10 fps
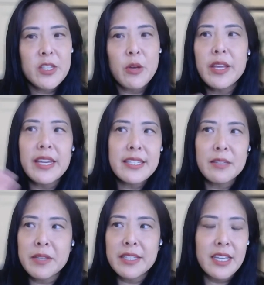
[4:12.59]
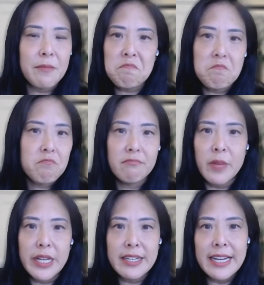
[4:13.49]
So the S&P is up
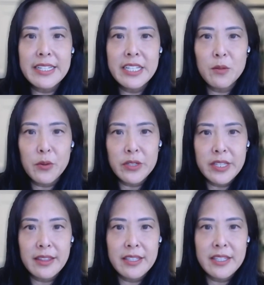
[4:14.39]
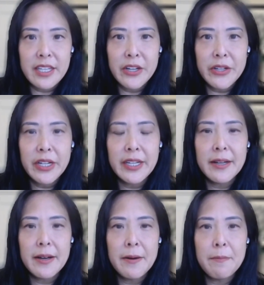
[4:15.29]
what 19% this year,
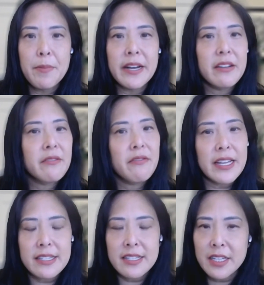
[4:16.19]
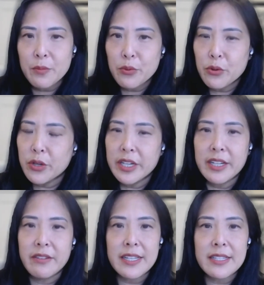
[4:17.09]
but investing, prudent
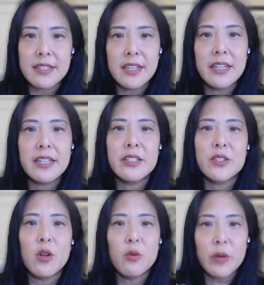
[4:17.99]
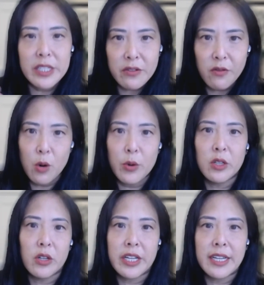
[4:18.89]
investing is always
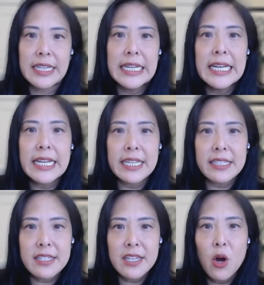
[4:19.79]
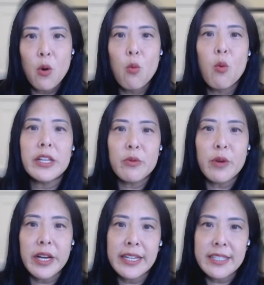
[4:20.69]
forward looking. It's what do
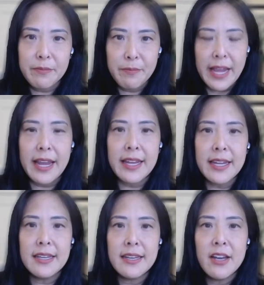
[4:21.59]
I need to pay